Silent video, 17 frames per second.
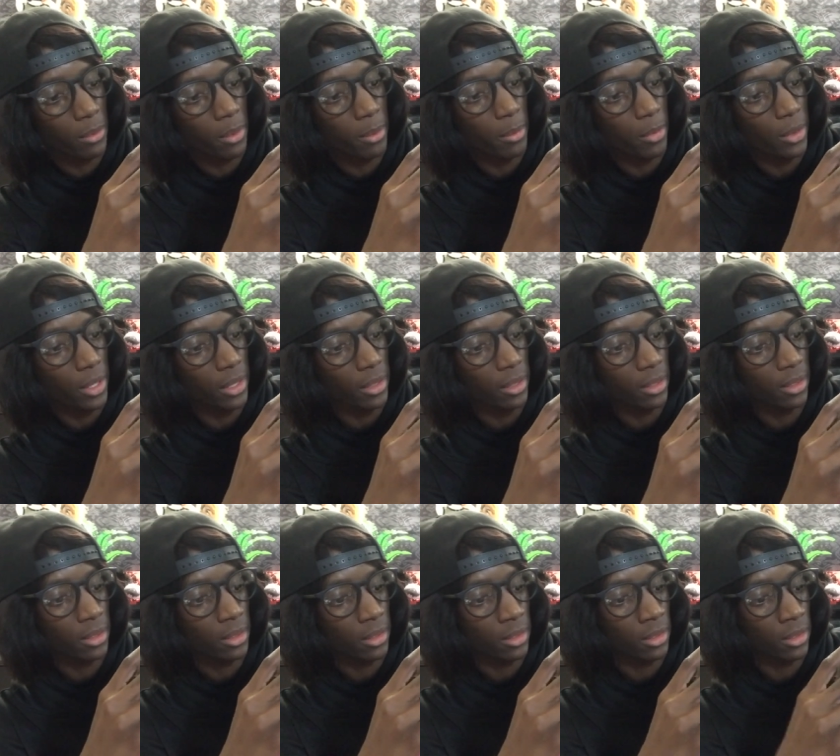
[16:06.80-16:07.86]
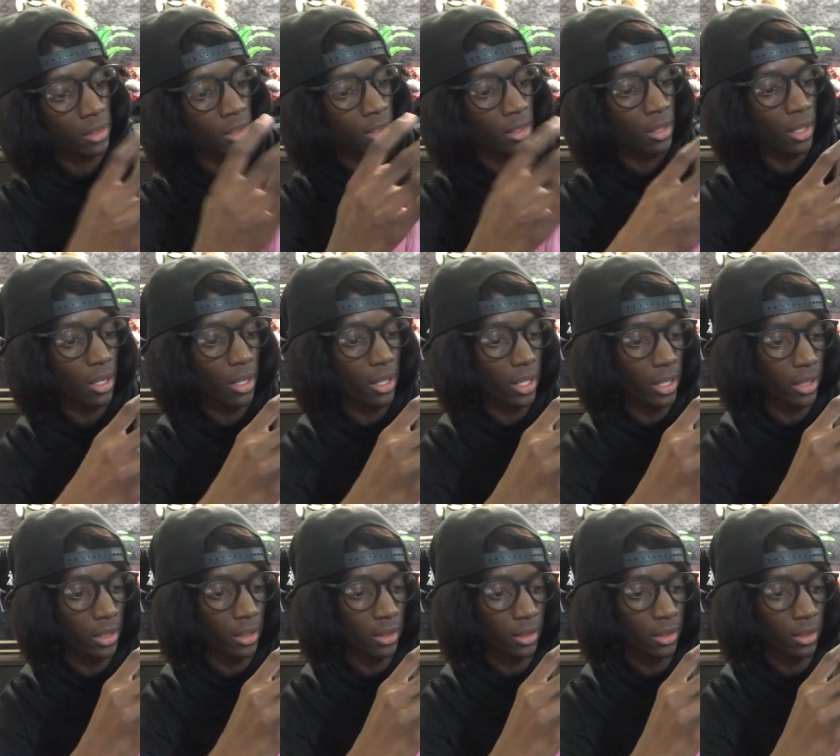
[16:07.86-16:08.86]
a bit more. Hold on.